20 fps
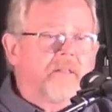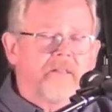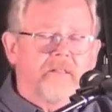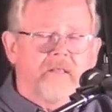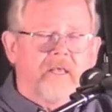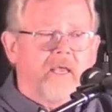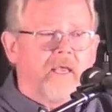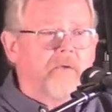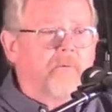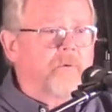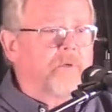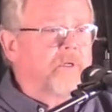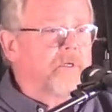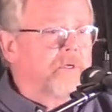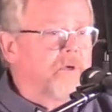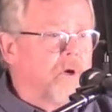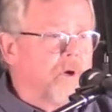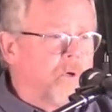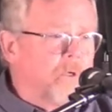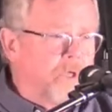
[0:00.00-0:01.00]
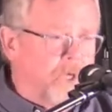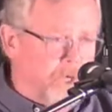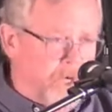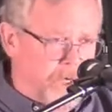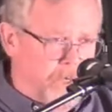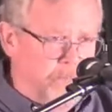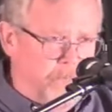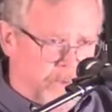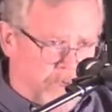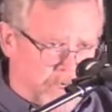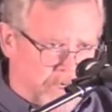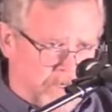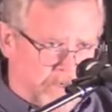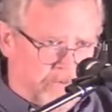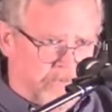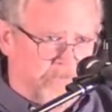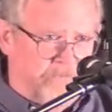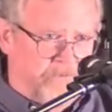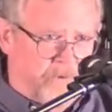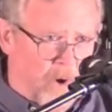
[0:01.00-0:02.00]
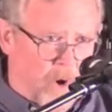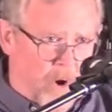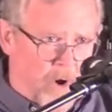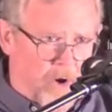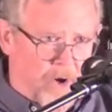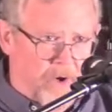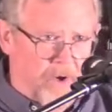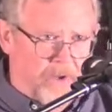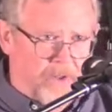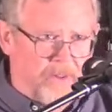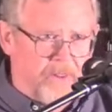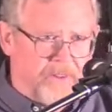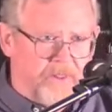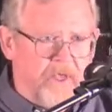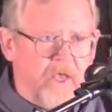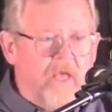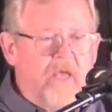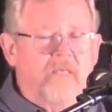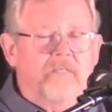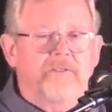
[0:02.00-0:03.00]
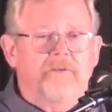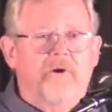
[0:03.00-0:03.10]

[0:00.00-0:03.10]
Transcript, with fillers: they will go leaping forth,